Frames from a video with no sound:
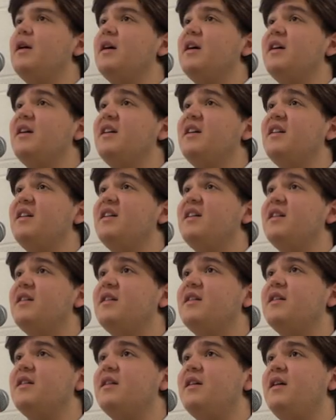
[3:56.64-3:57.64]
I,
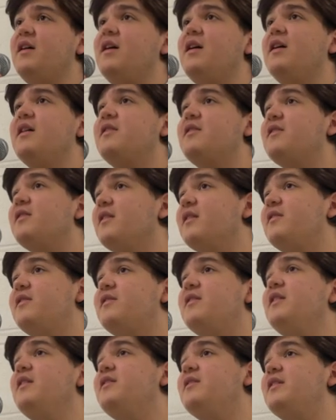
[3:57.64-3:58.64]
I, I,
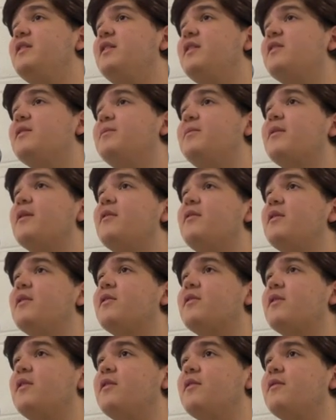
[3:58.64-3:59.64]
think the
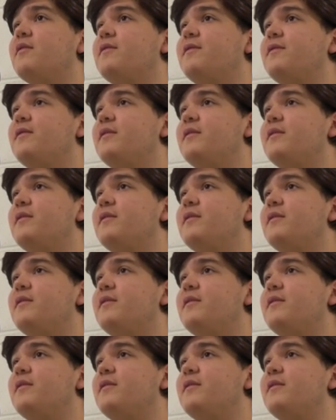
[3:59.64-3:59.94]
disappearance of